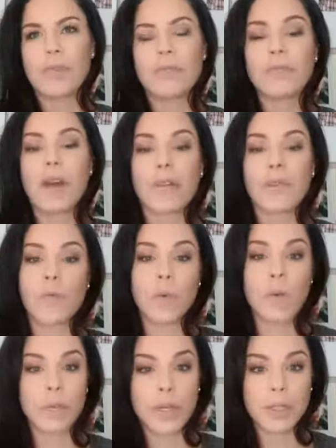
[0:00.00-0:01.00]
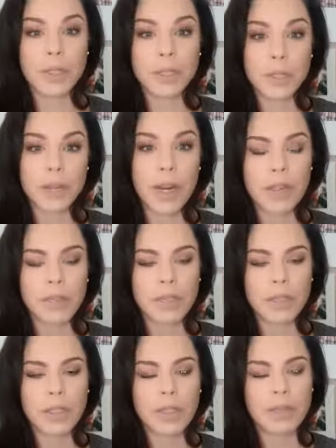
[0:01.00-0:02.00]
5 or more bedrooms, right? If
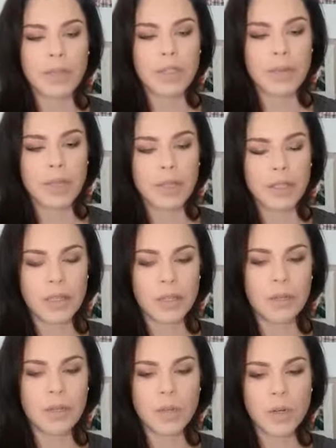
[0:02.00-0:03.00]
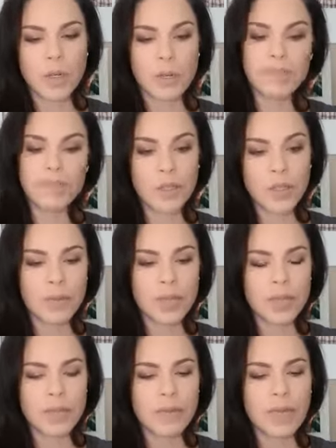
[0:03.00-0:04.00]
you're looking for something a little bit more
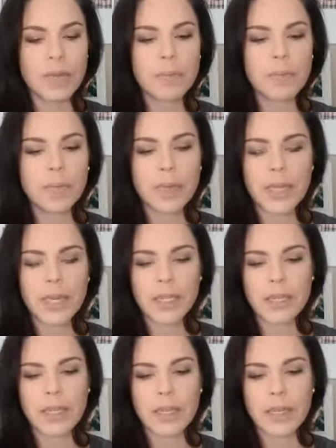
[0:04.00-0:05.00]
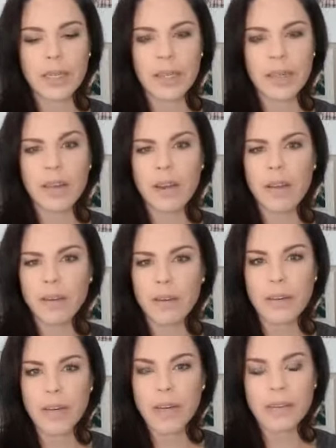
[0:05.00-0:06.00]
specific. But they're out
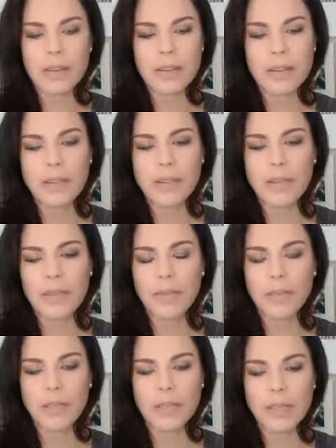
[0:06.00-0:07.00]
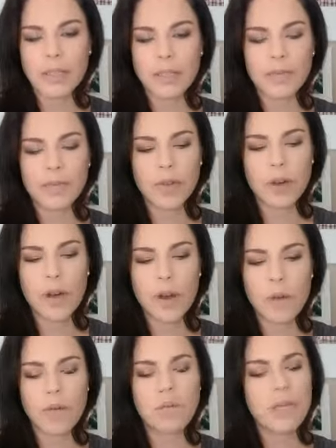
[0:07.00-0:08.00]
there, guys. If you're looking for a
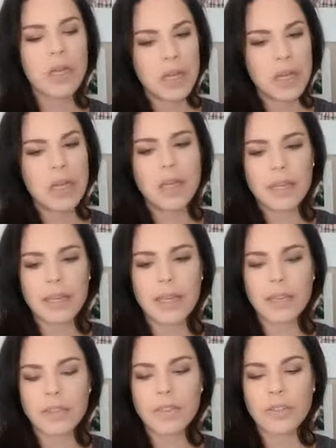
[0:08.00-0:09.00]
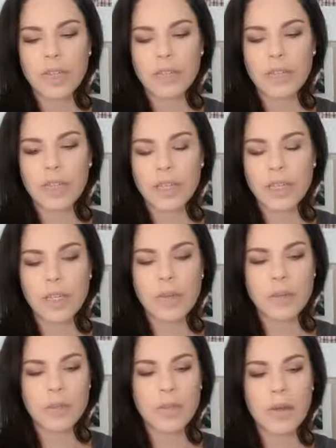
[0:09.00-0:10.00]
home, like there's definitely
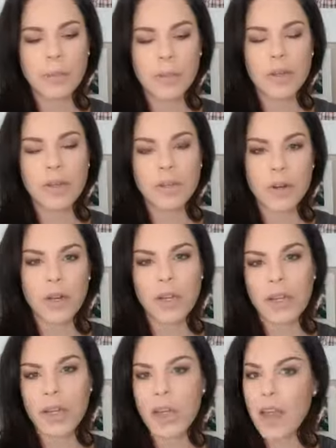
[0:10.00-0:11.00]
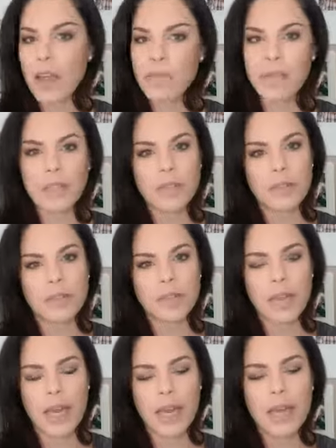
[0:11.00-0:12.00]
homes popping on the market every single
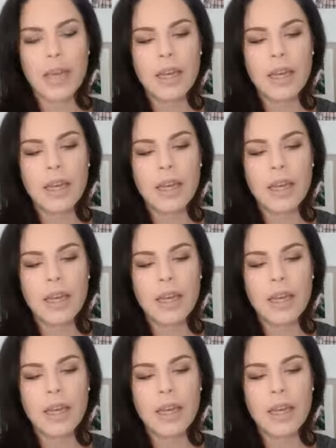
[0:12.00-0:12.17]
day.